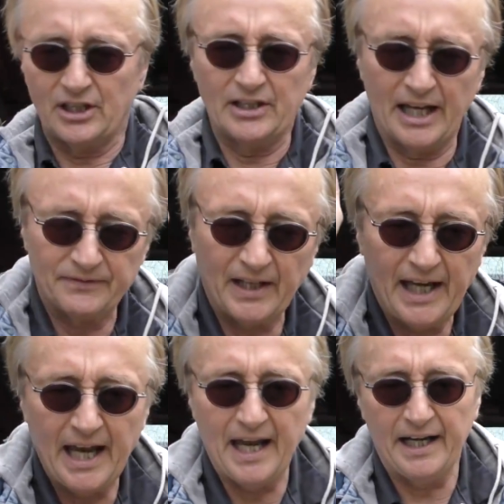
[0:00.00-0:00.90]
doesn't have to
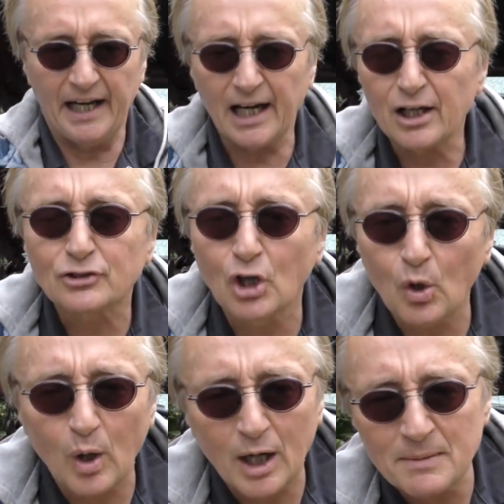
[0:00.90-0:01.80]
add air to
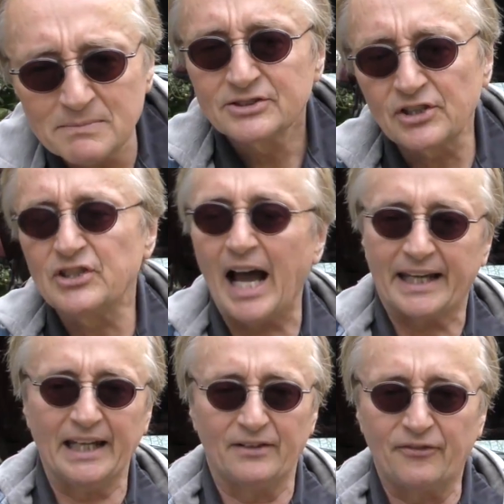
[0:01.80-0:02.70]
them, she's not
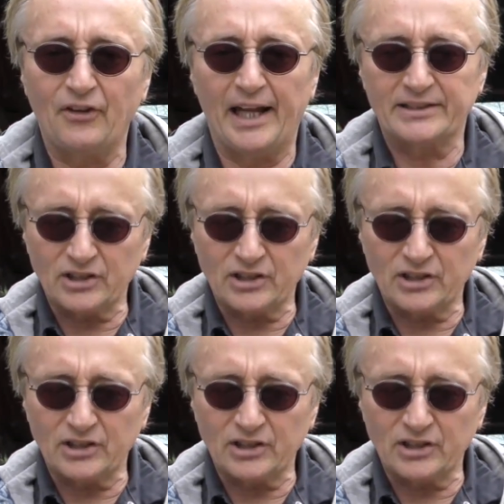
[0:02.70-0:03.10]
getting flat